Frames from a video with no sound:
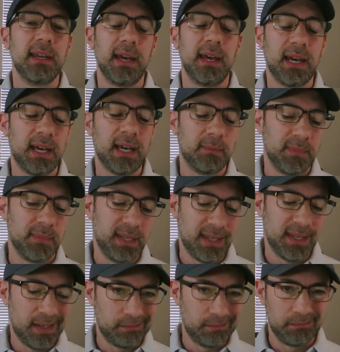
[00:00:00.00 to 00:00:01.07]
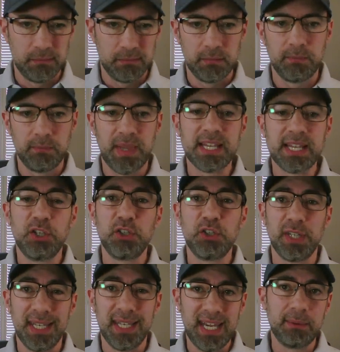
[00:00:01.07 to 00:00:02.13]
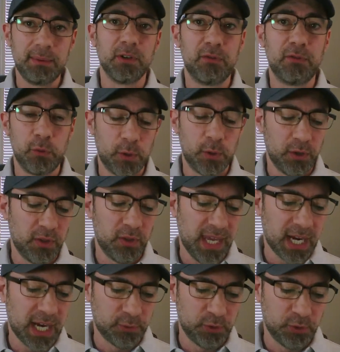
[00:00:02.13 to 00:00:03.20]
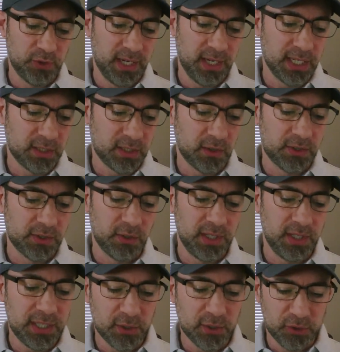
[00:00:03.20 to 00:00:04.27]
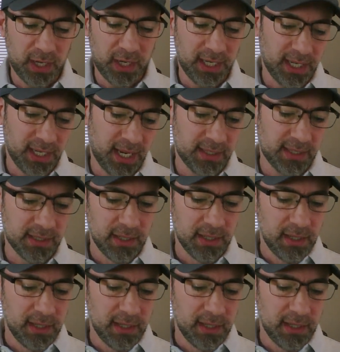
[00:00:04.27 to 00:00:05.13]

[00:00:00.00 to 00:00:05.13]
and then that's usually the day before the actual trading starts. So these are trading dates.